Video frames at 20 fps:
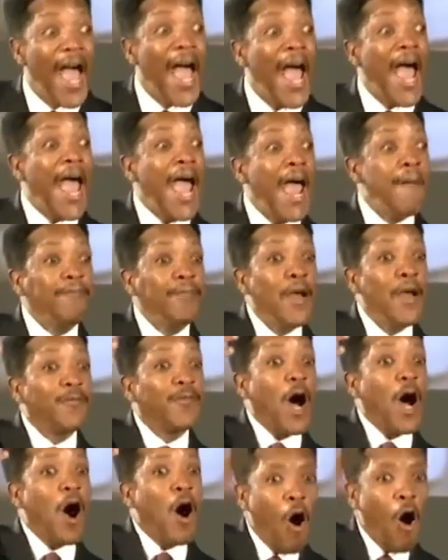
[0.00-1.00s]
and
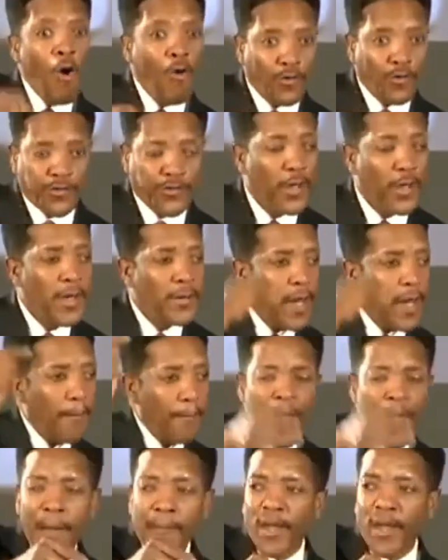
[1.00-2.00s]
the host,
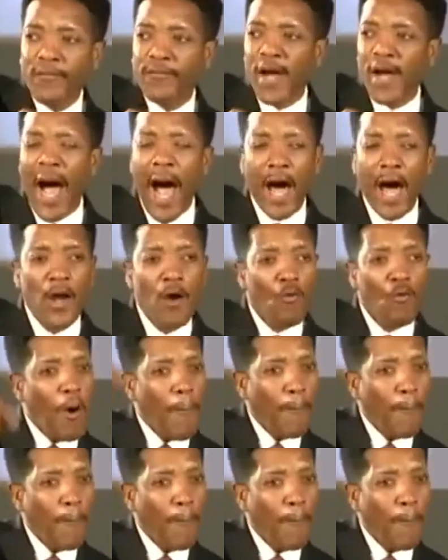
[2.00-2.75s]
the people of God,